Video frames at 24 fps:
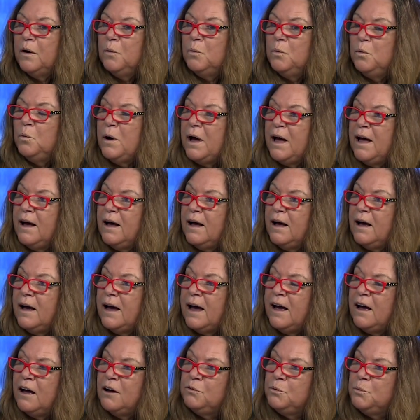
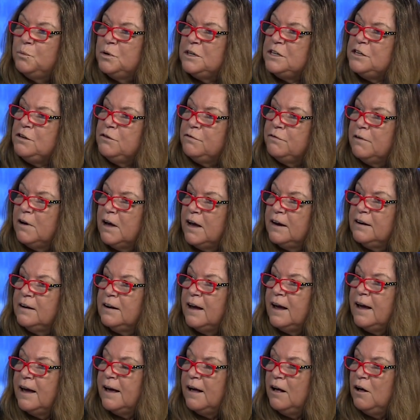What do you find
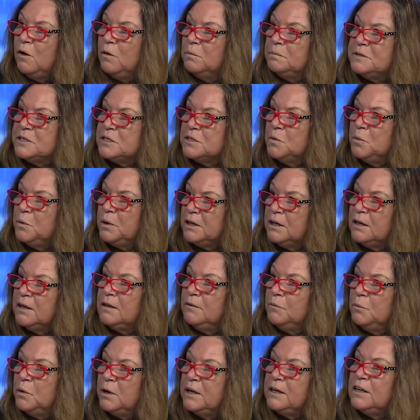helps?
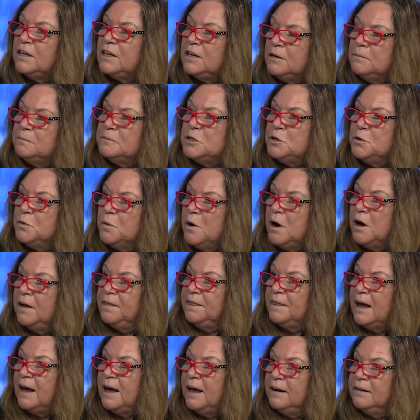What keeps you on
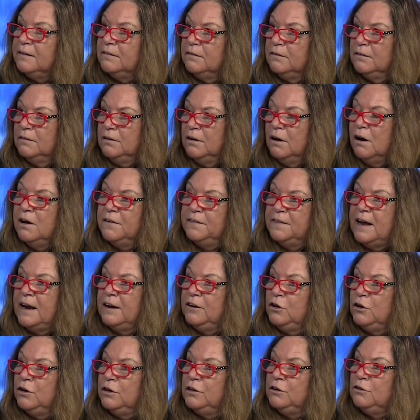
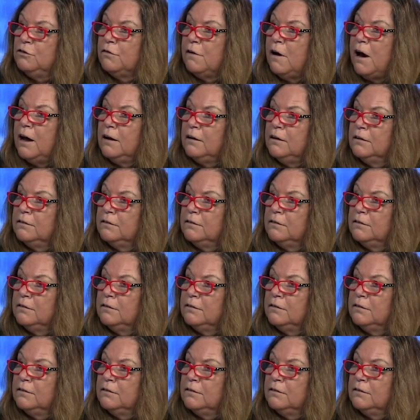that good track?